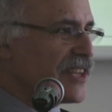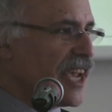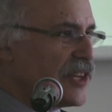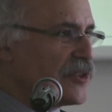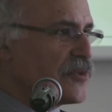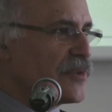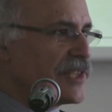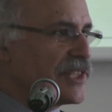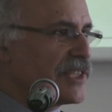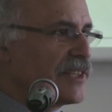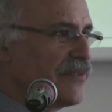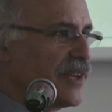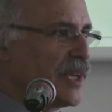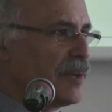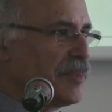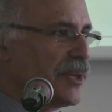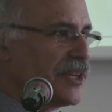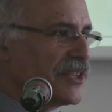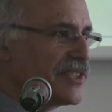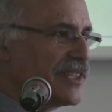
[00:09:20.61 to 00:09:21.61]
dangerous
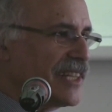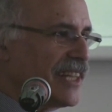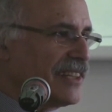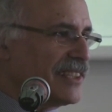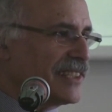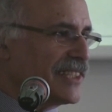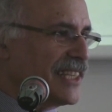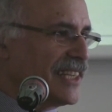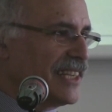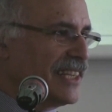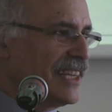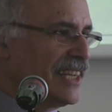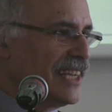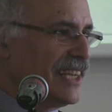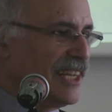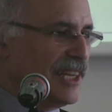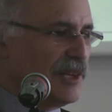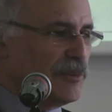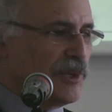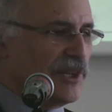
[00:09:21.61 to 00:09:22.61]
severe personality,
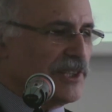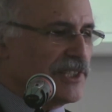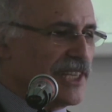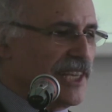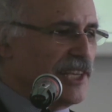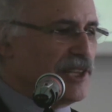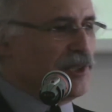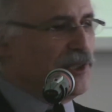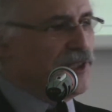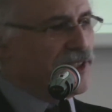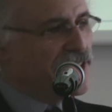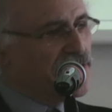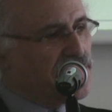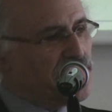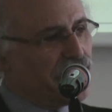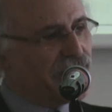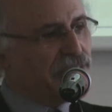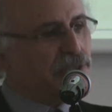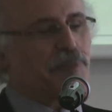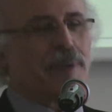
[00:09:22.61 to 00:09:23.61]
was included
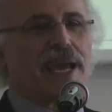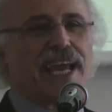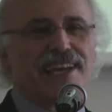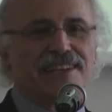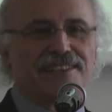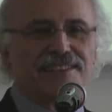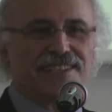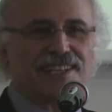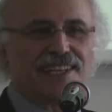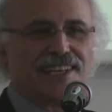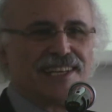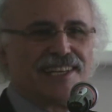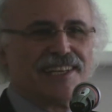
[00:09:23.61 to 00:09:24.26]
to expand